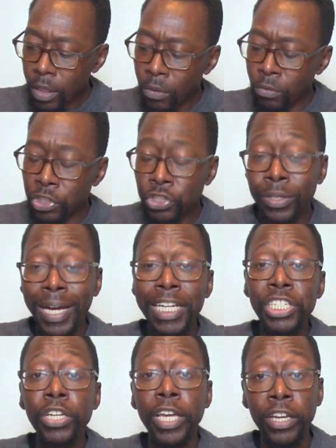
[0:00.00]
was trying
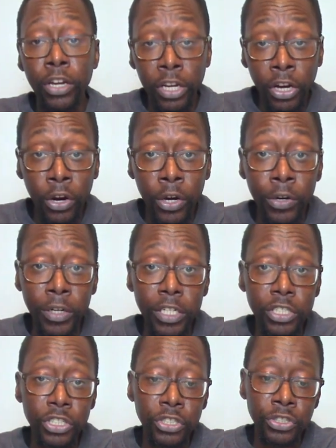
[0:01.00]
to
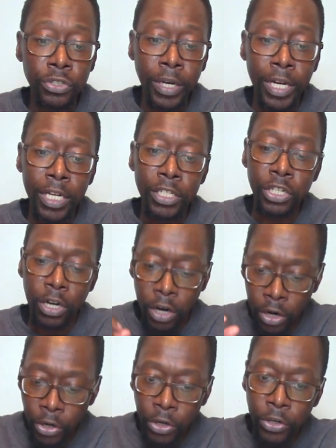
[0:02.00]
encourage, trying to
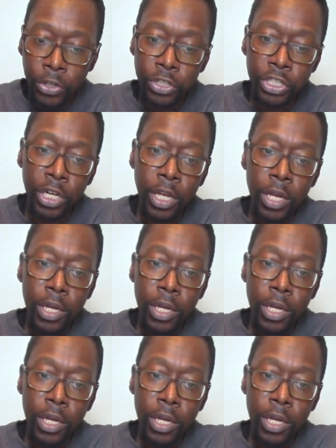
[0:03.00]
urge